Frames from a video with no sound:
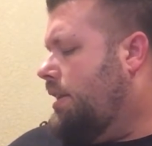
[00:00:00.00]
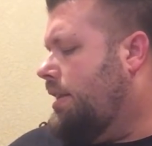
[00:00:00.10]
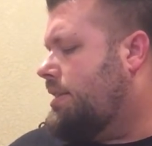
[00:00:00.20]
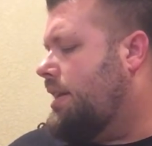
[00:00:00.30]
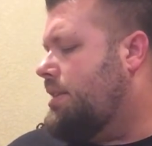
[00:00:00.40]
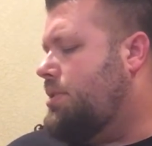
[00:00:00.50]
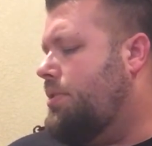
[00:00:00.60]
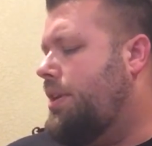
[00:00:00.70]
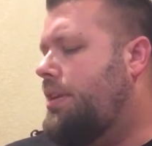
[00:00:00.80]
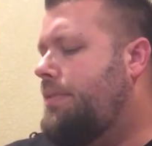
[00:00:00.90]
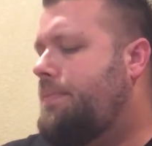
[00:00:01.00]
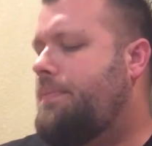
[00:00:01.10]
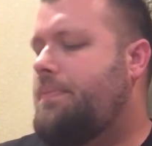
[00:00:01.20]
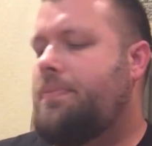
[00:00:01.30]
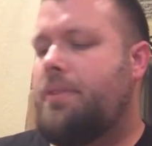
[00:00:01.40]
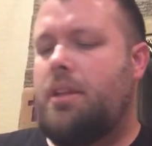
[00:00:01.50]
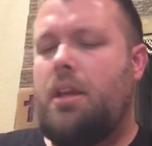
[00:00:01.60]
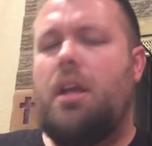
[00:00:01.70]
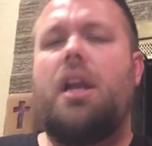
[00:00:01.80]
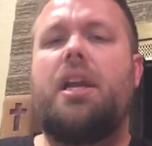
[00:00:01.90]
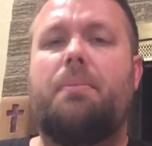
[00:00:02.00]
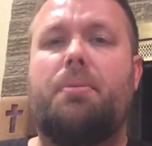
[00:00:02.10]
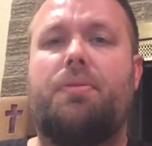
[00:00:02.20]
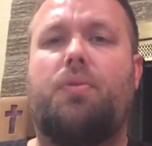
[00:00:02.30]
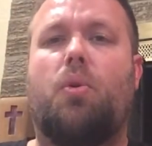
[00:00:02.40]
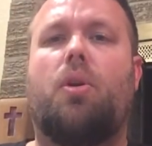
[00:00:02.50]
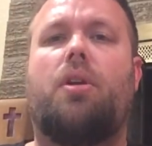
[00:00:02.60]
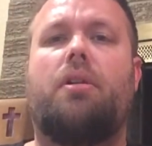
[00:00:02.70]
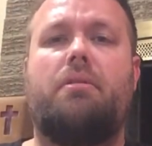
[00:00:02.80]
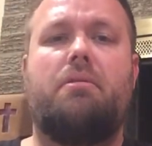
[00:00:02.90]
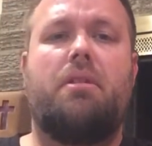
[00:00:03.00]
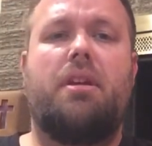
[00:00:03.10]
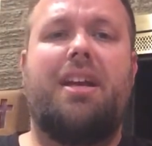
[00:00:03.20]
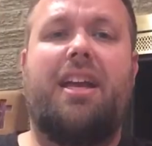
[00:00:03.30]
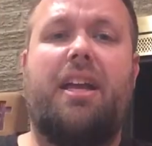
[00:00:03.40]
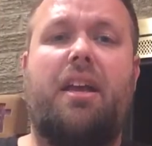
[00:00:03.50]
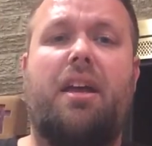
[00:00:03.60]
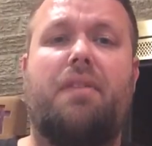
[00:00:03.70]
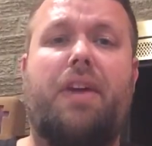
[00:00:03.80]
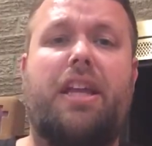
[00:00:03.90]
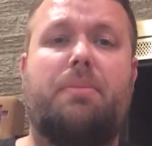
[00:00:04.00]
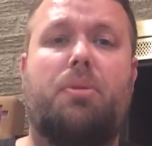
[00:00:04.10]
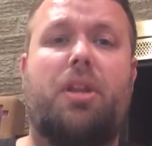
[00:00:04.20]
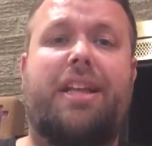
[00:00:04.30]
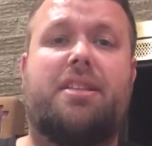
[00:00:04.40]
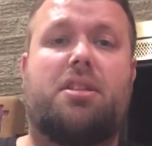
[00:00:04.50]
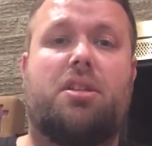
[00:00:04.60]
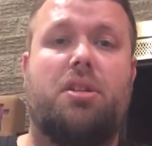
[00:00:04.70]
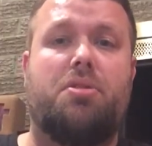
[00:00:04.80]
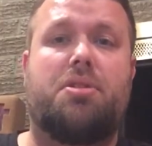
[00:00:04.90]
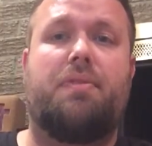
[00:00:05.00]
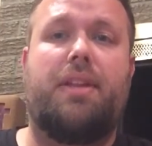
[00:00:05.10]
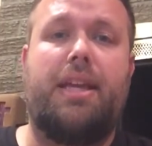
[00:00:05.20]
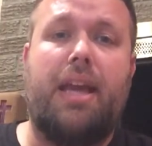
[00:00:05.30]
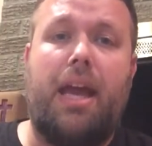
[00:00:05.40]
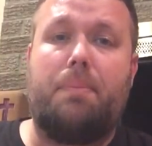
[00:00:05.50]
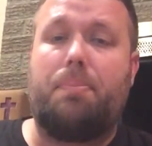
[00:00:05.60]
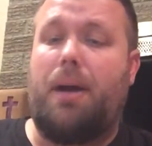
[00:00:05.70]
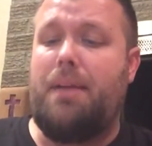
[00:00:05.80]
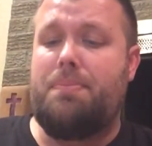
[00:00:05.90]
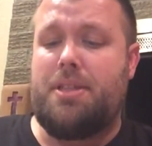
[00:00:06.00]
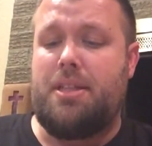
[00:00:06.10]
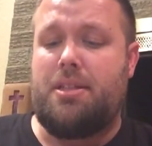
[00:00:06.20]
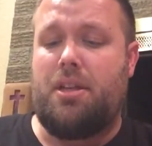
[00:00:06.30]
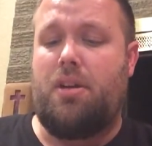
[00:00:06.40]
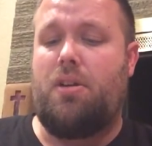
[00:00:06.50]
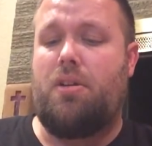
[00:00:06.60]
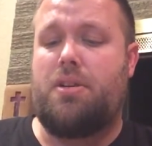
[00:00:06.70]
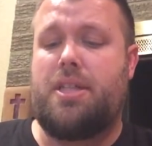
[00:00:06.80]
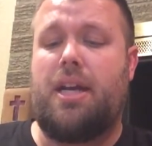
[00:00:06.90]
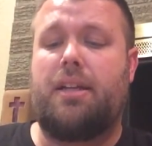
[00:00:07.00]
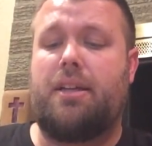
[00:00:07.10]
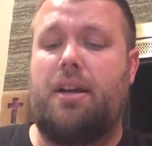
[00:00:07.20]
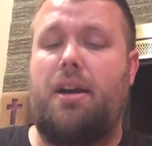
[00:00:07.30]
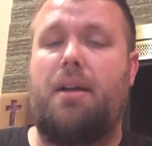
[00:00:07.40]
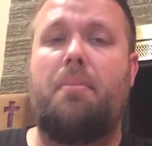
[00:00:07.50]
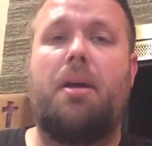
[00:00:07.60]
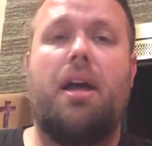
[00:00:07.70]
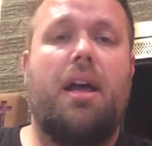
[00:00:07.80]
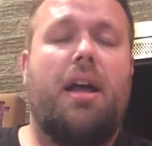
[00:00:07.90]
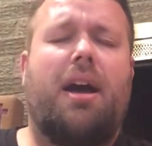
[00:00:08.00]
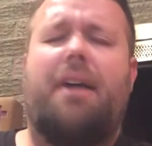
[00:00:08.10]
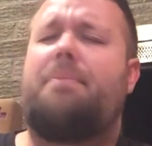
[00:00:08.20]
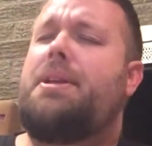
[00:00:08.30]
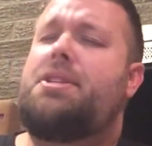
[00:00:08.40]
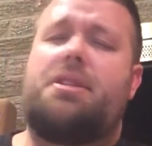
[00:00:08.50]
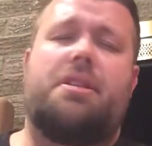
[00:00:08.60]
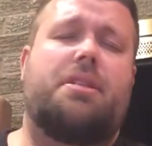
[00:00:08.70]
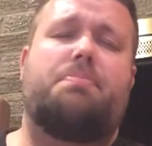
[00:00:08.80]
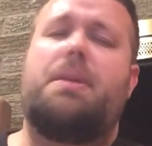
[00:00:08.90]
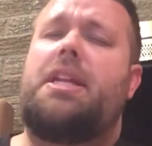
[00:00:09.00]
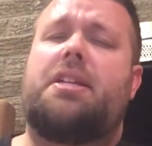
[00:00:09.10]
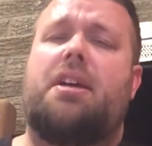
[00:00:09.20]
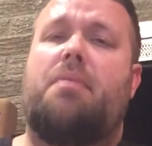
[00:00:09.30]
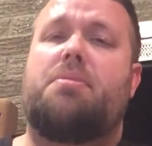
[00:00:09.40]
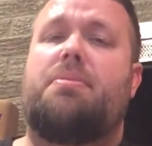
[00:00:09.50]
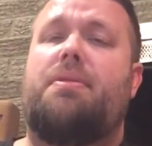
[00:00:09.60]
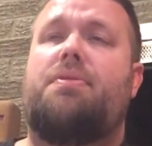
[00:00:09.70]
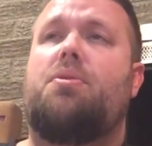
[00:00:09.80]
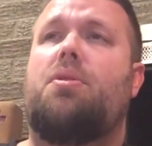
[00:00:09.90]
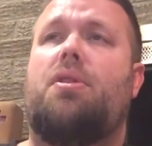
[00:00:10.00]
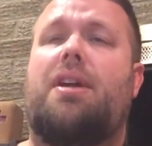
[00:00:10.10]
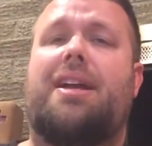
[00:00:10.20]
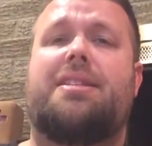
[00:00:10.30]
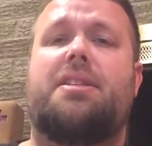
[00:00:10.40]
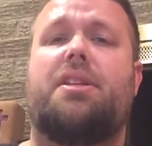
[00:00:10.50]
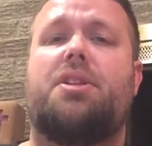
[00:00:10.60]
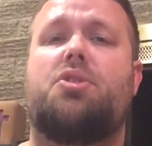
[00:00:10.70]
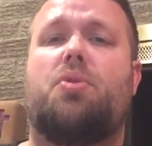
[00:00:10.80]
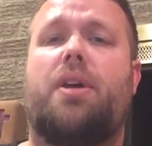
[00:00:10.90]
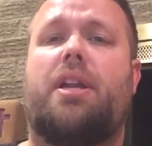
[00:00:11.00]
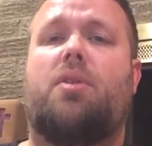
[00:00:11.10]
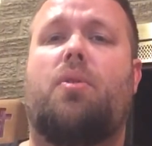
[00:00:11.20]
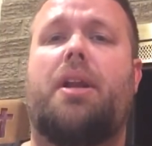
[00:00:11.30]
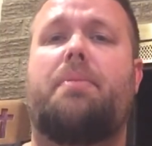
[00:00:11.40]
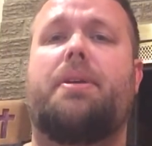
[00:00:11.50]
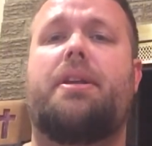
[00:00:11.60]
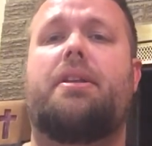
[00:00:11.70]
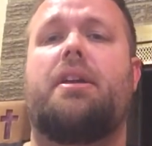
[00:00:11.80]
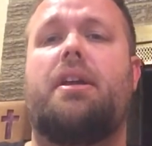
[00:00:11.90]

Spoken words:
Let's get to it. Number four. Available exclusively at pipesandcigars.com. I've mentioned this many times before. I still enjoy it quite a bit.